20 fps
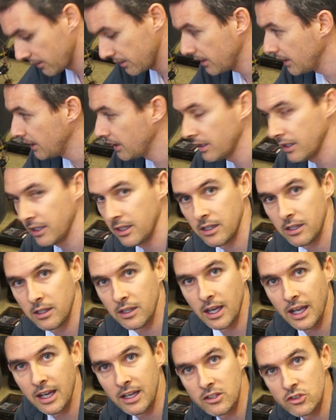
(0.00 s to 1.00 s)
the
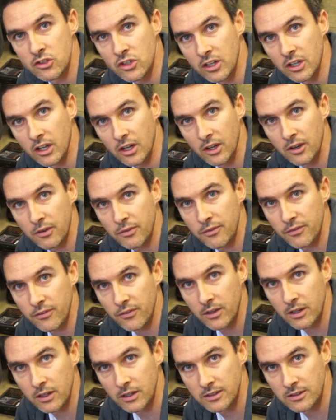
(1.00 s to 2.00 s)
engine earth
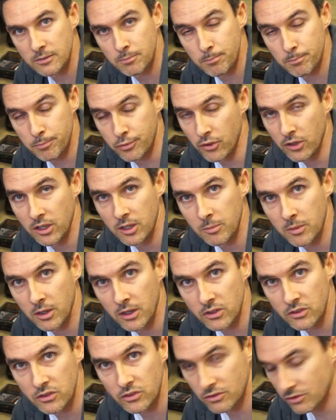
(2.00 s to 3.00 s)
is pretty
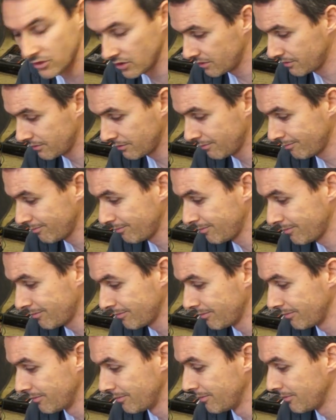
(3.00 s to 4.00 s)
much just
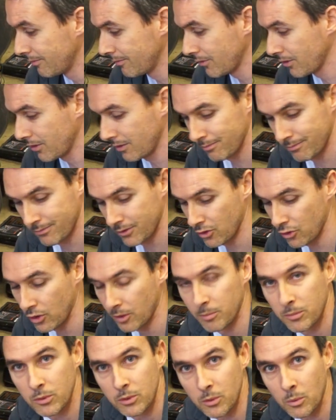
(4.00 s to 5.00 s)

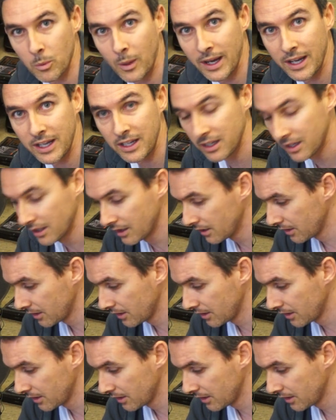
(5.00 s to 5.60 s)
crumbled away.